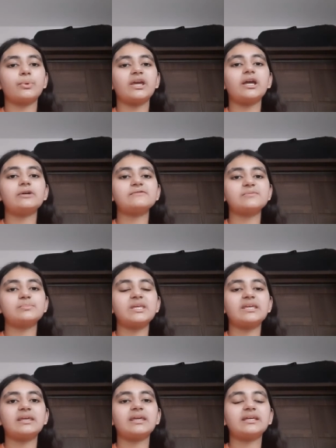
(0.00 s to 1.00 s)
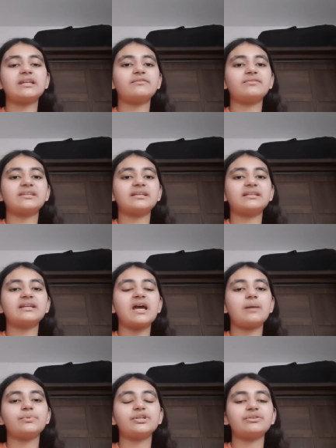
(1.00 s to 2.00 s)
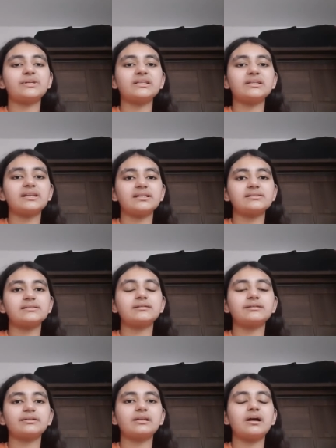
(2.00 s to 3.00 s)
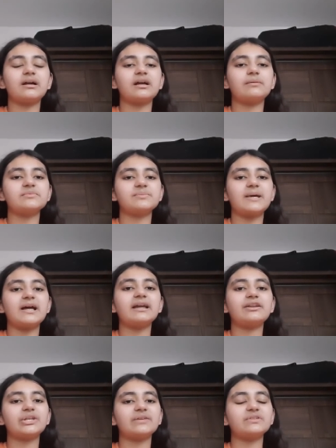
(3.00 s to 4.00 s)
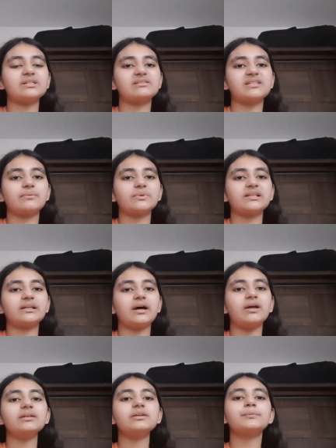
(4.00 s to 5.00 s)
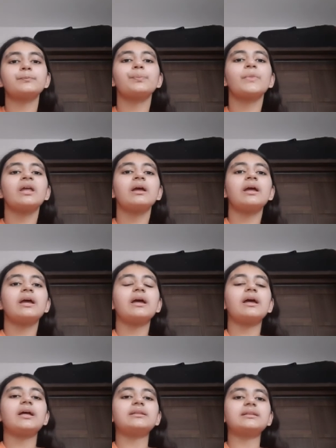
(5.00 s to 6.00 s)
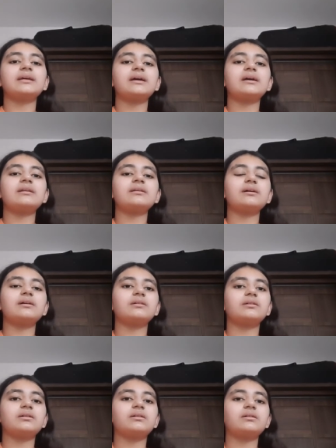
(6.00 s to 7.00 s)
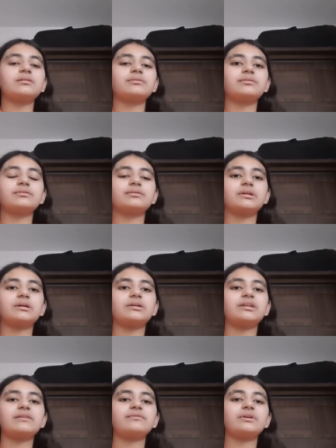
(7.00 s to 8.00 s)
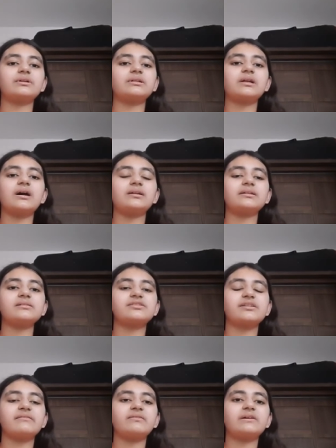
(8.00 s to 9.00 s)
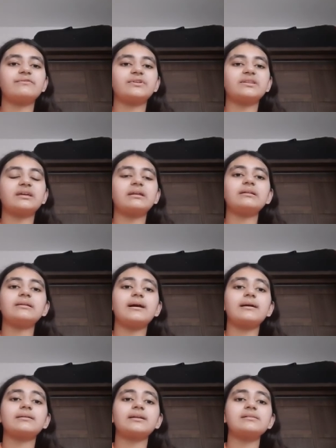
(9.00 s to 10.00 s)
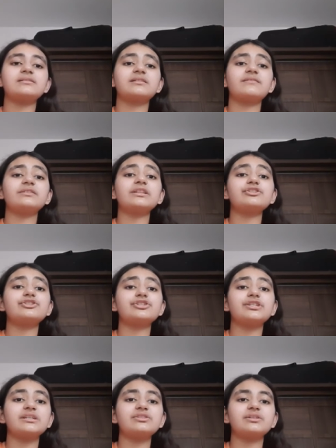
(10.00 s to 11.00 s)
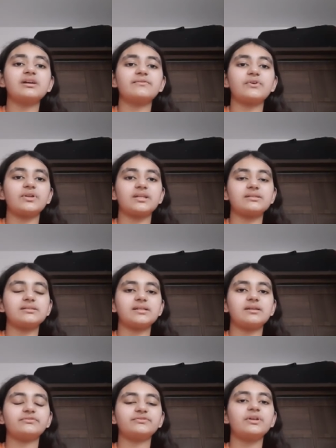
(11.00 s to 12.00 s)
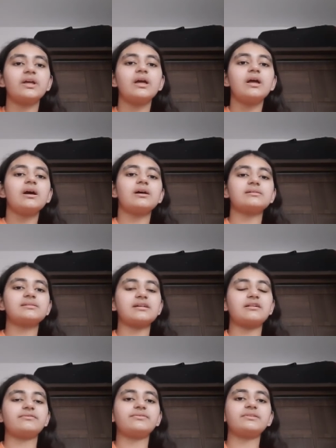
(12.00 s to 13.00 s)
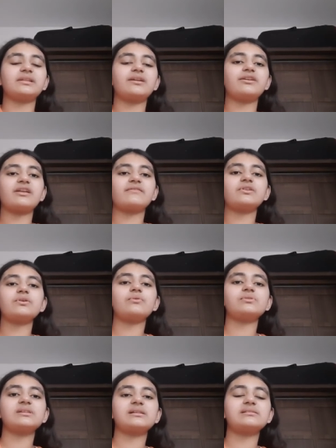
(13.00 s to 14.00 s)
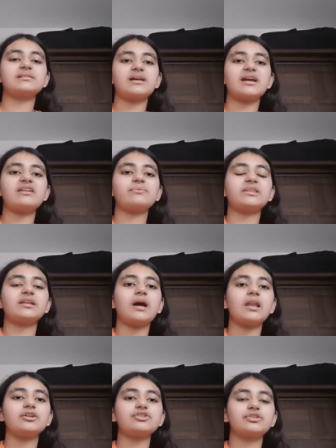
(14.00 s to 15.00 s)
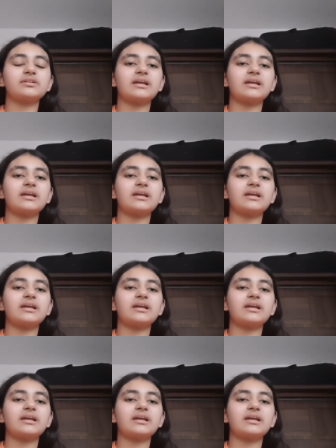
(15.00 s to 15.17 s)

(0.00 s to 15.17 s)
way of speaking and everything that happened during the test. Clarke comes back and Raven is there with Clarke. Then uh, uh, Raven, Clarke tells Raven everything, and Clarke tells Raven that she should have gone instead of herself then raven goes inside when the color